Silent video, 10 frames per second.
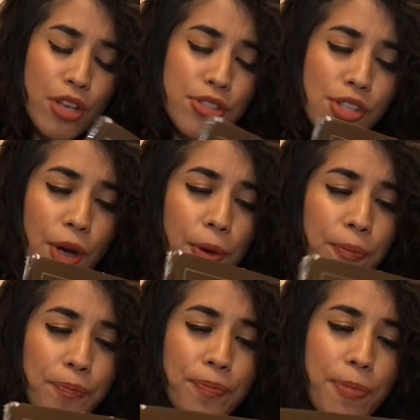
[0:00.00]

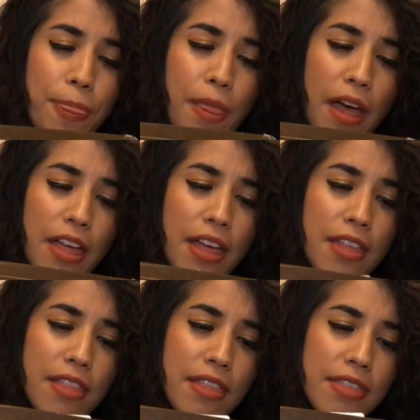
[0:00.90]
So,
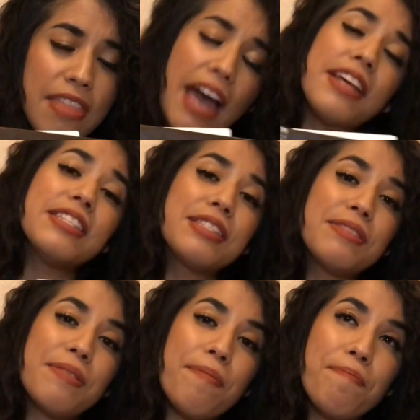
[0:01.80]
that is
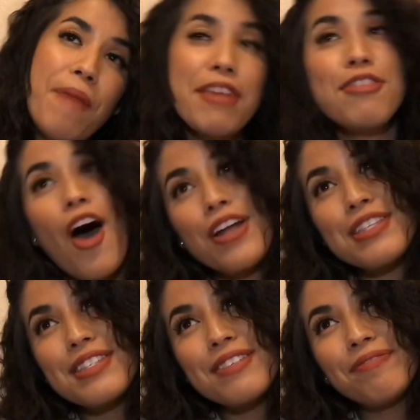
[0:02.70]
my
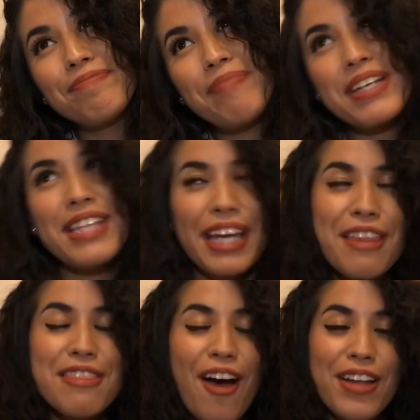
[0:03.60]
thoughts, my
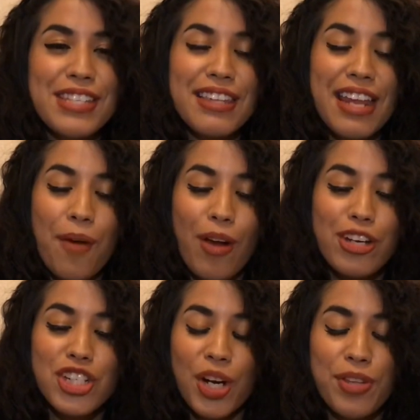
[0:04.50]
second thought that I
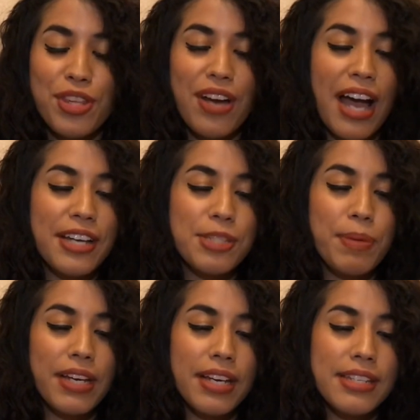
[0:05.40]
want to share with you guys,
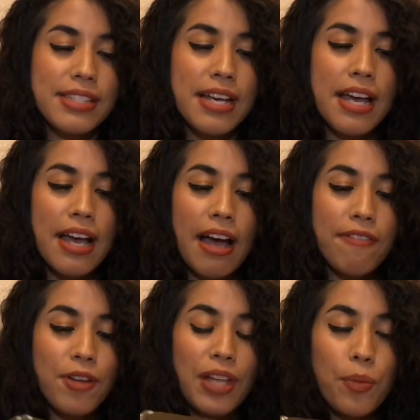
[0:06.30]
because I
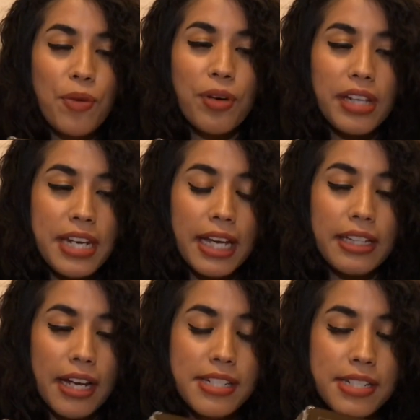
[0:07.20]
feel like we really
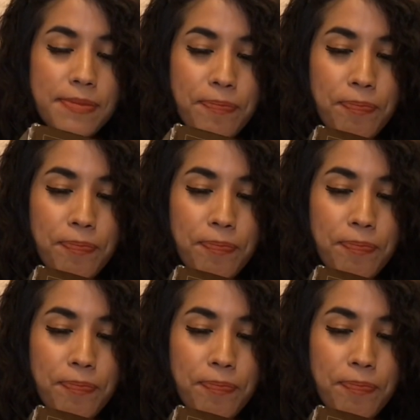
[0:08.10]
neglected,